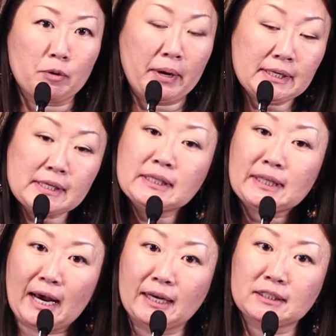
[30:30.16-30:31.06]
painting
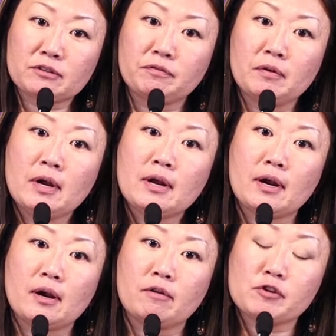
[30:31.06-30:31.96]
class,
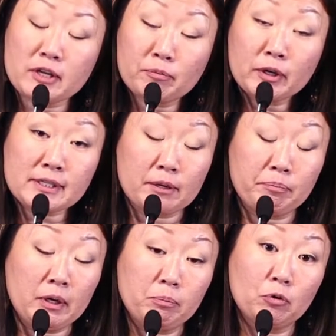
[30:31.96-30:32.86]
for some reason,
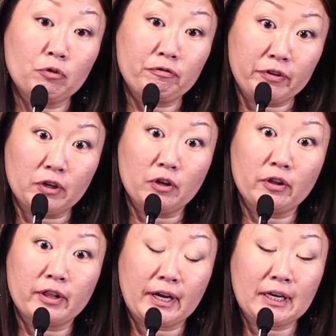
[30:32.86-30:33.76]
people feel
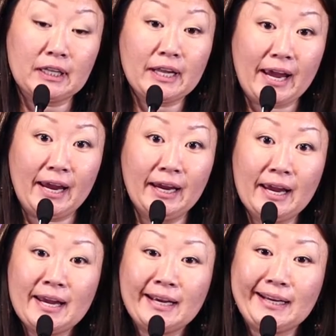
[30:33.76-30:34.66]
that clay
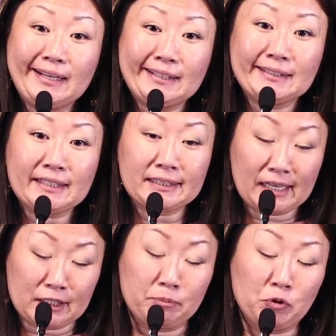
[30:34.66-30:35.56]
is
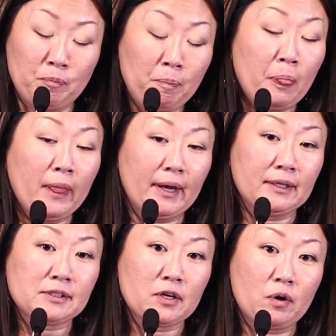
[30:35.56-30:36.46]
accessible. And
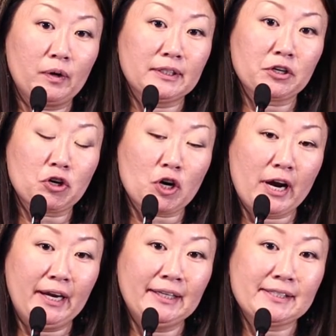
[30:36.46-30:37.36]
so it's a
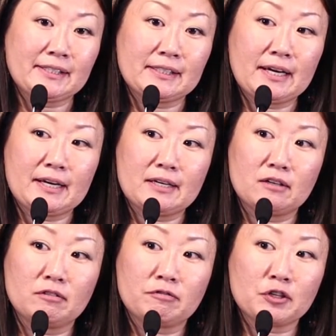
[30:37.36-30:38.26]
great
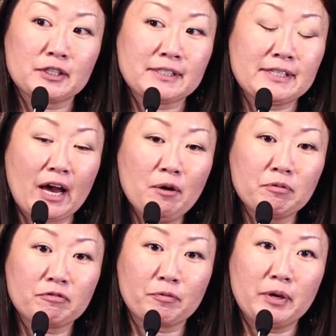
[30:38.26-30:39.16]
first step
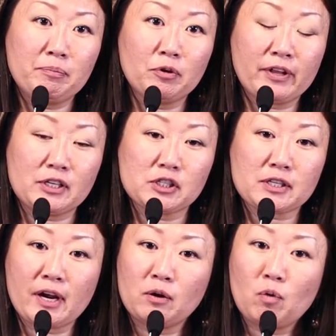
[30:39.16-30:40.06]
for people that just
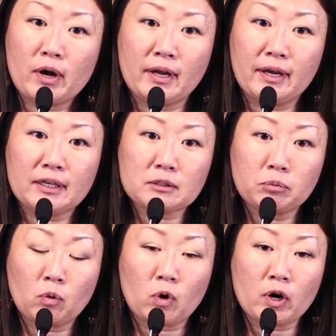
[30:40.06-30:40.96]
kind of want to
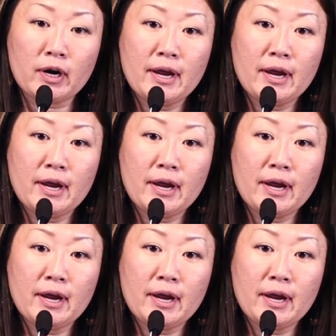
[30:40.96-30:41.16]
explore